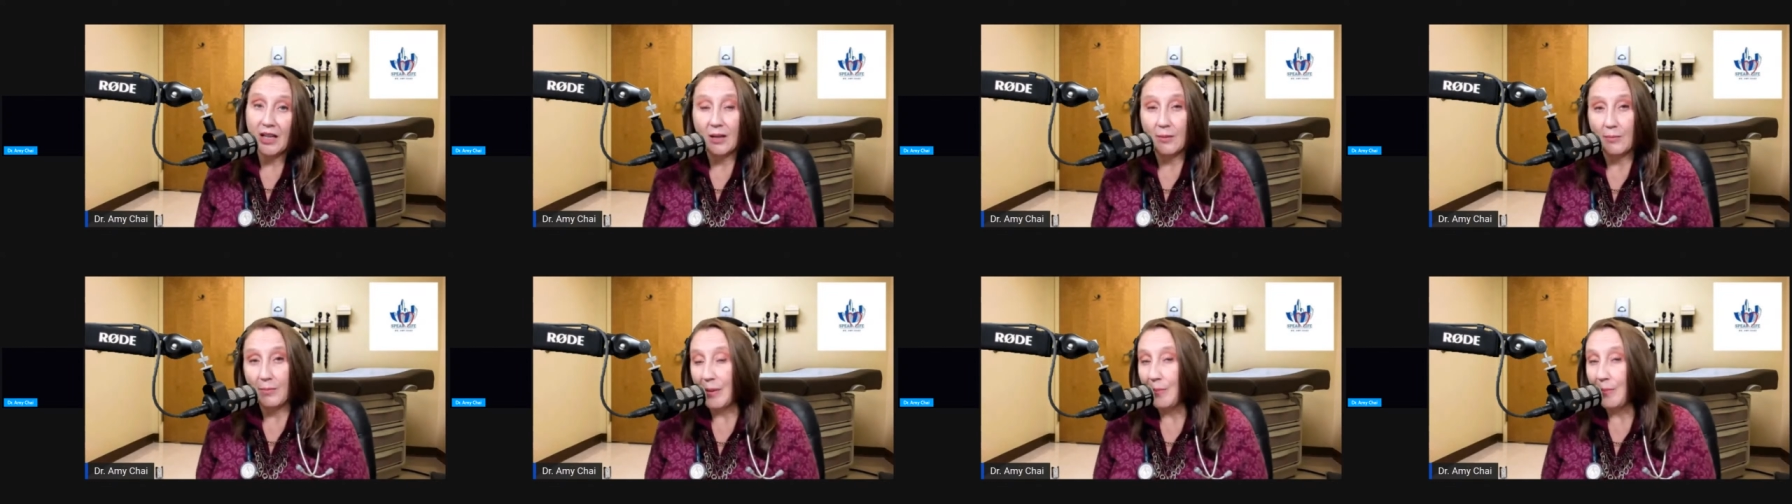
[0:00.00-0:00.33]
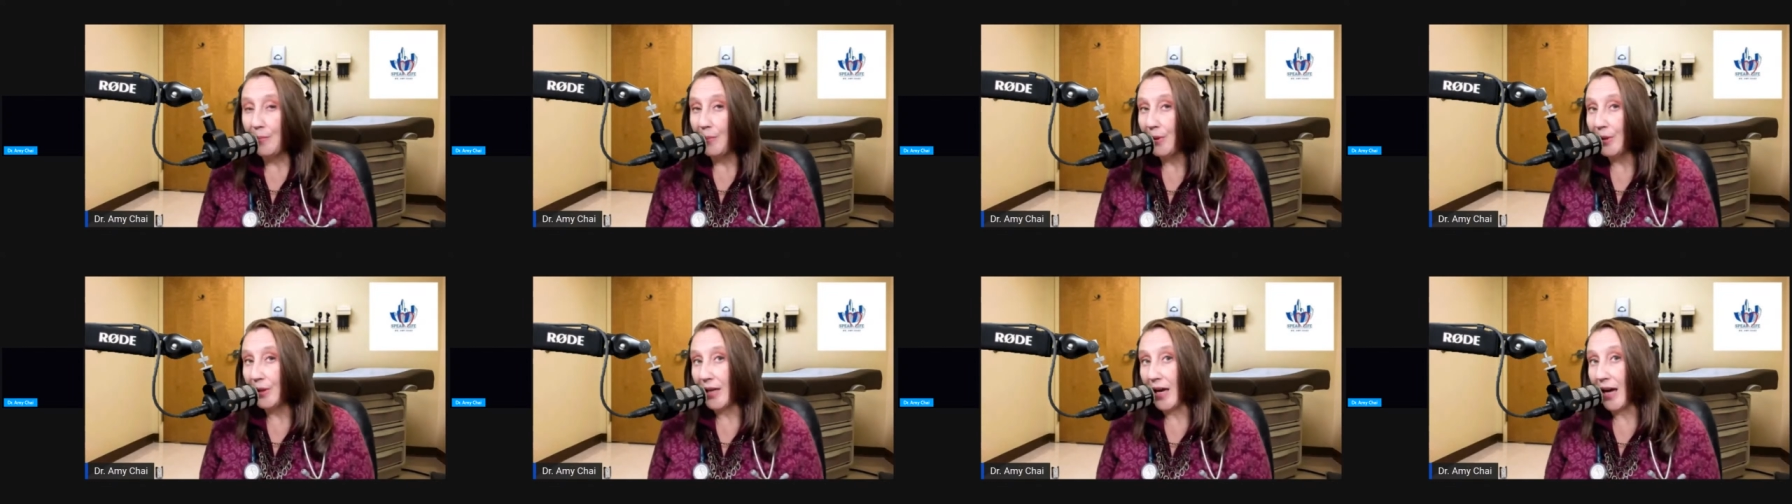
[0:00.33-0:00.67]

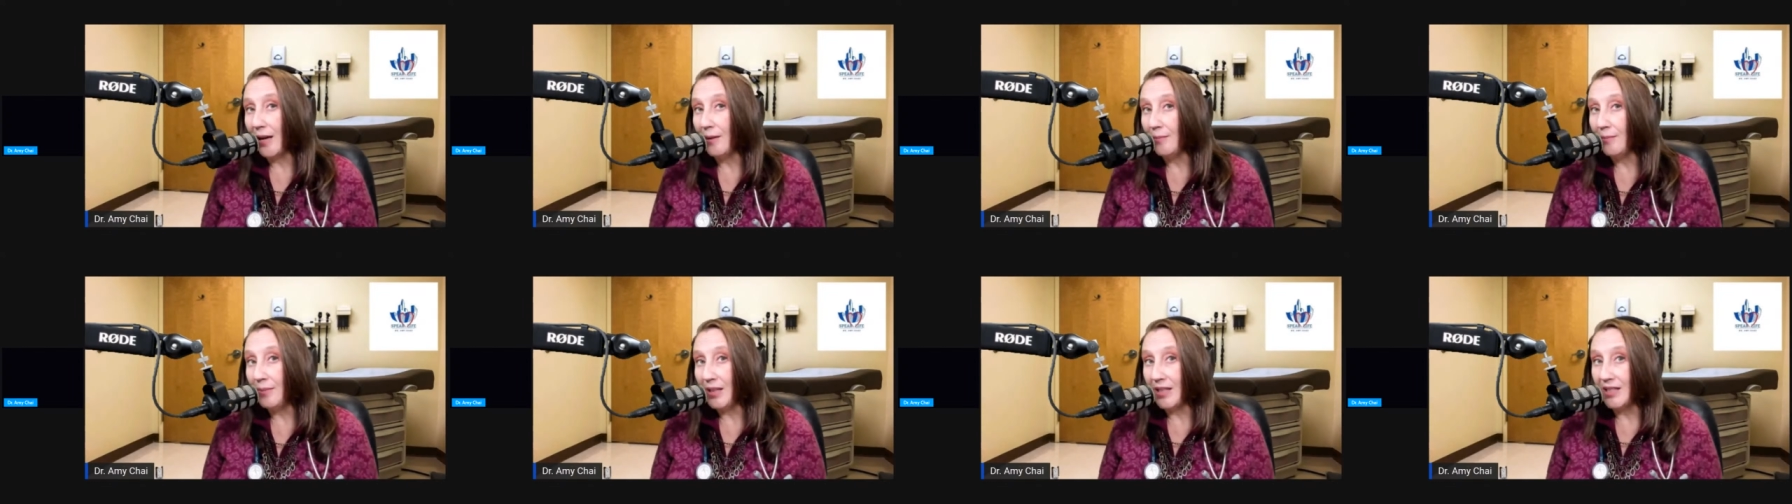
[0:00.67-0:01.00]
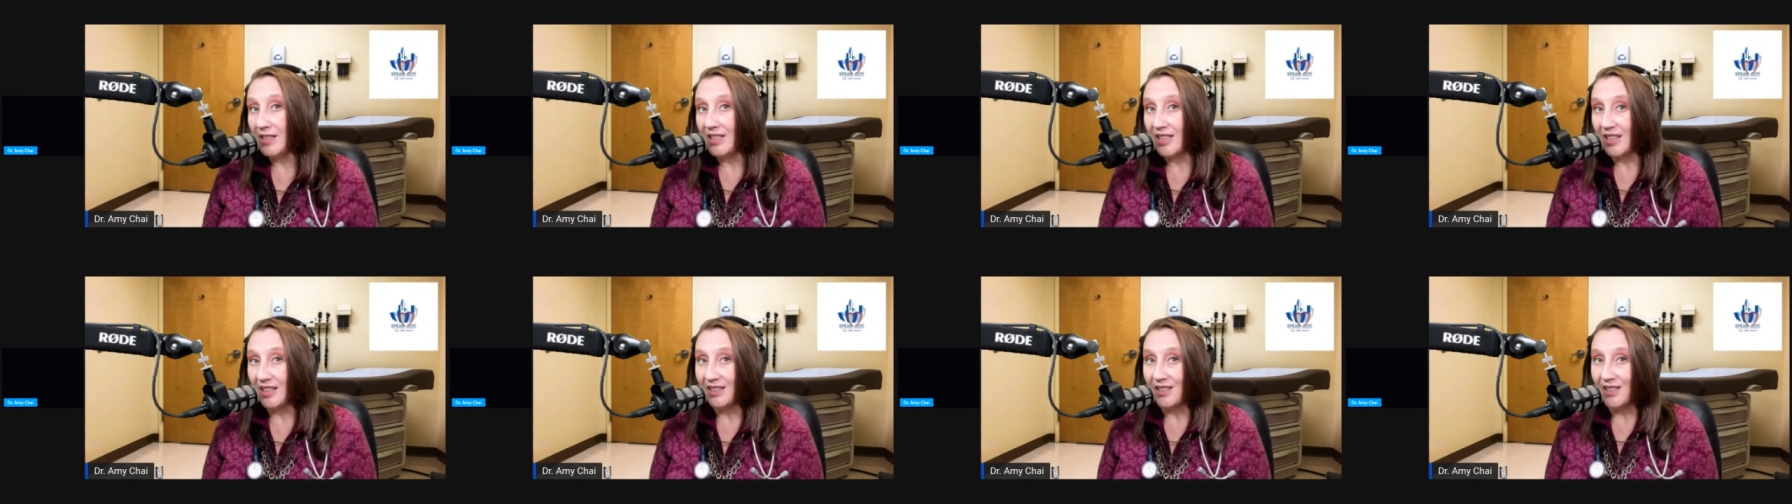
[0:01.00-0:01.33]
People can be
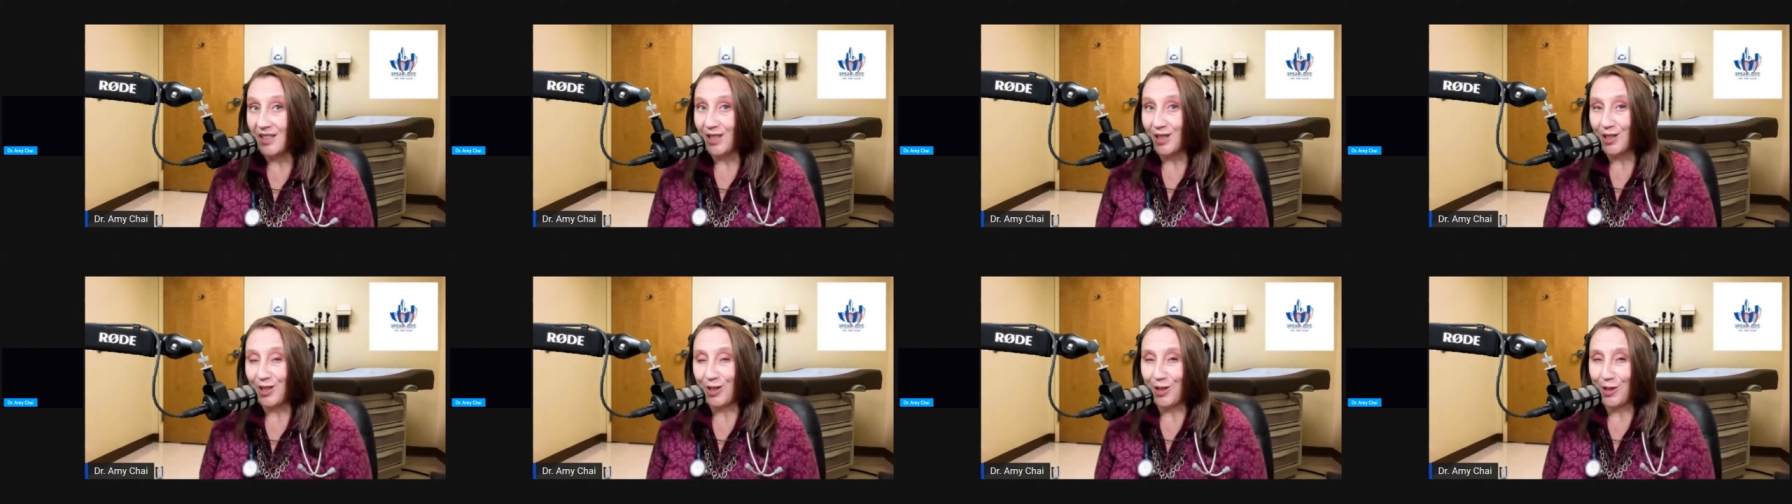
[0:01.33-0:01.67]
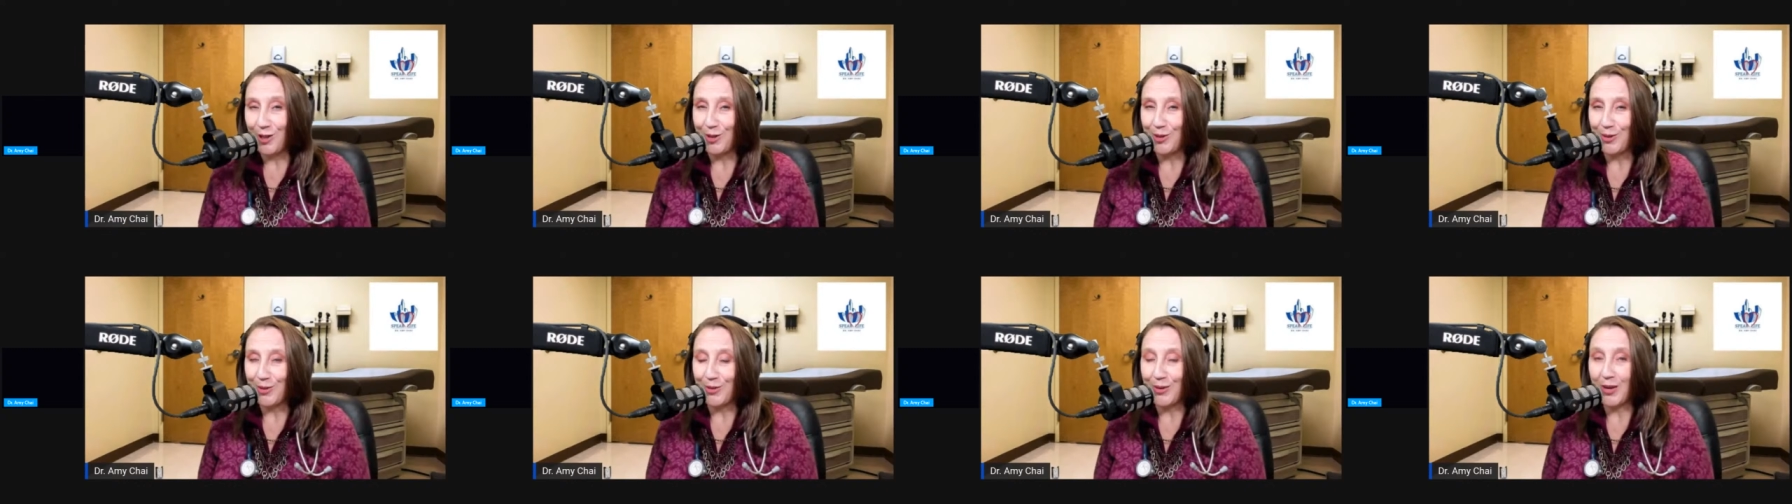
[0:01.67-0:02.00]
addicted
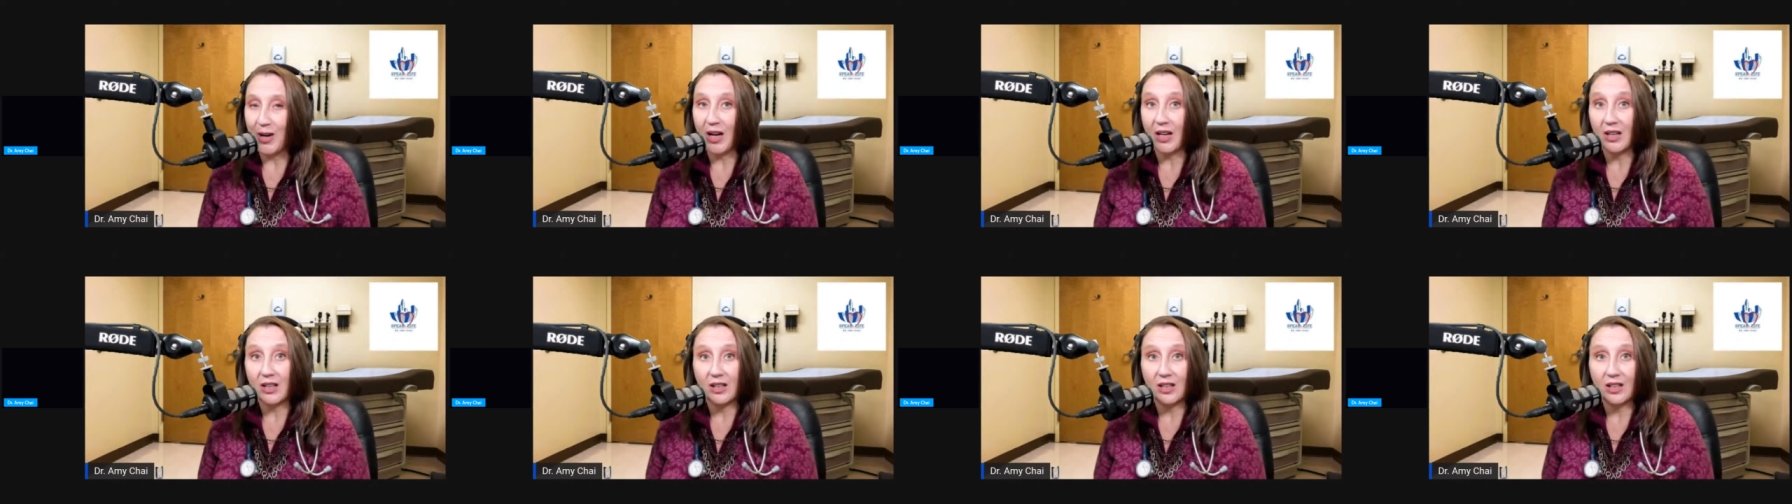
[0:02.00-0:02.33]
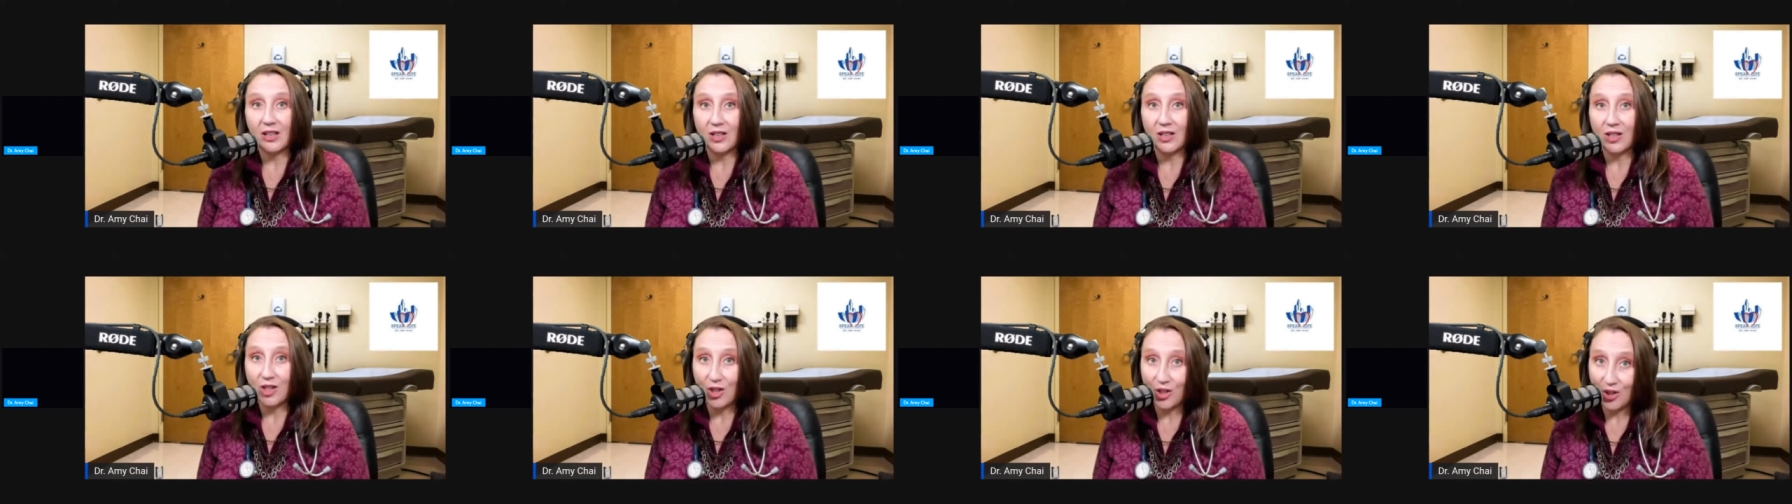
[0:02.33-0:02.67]
to
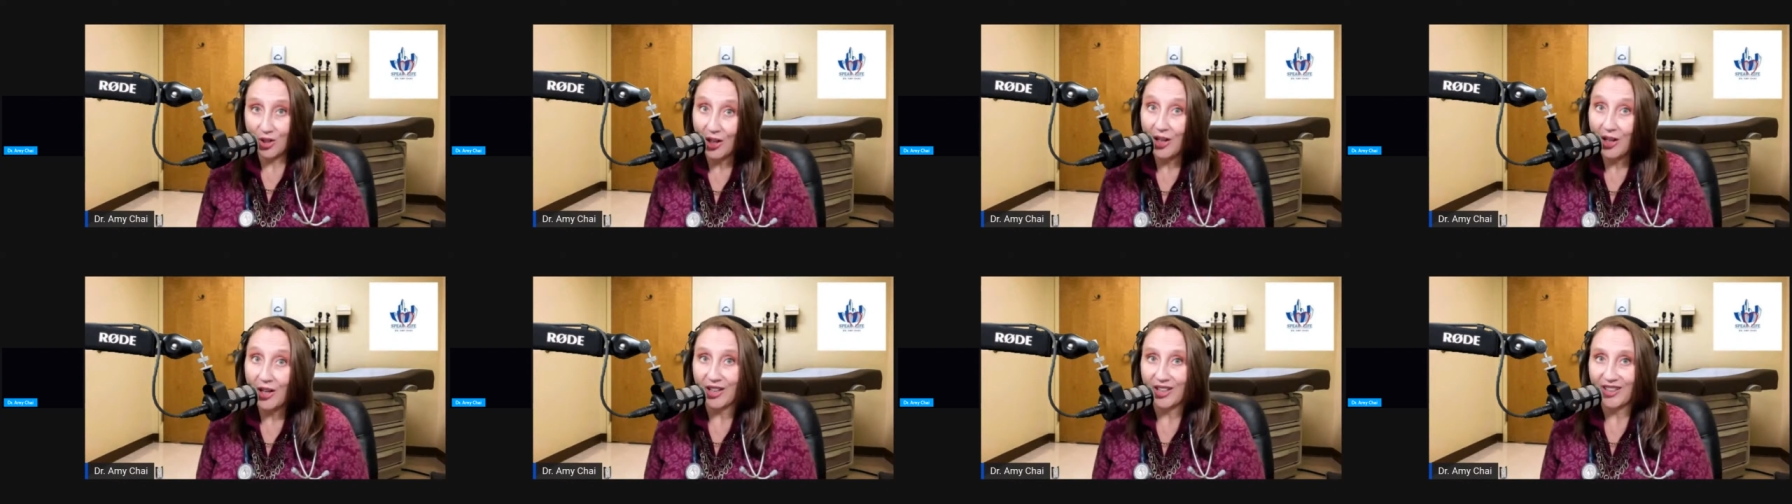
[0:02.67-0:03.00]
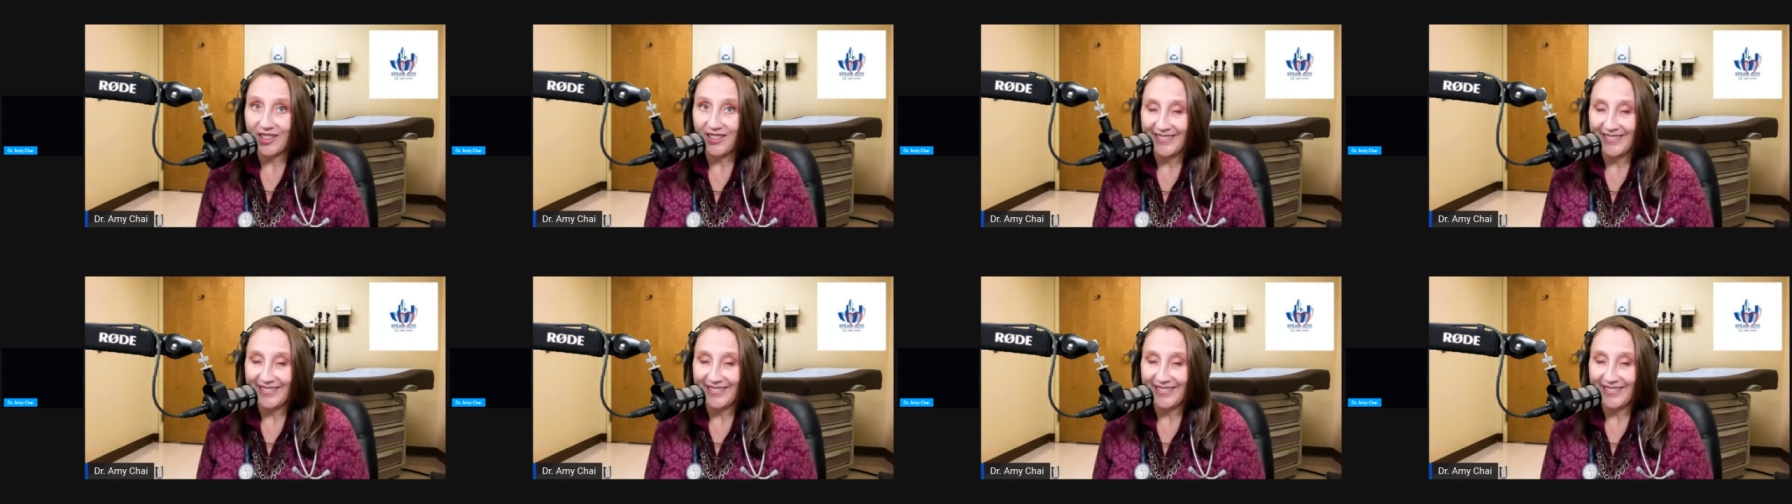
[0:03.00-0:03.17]
sugar.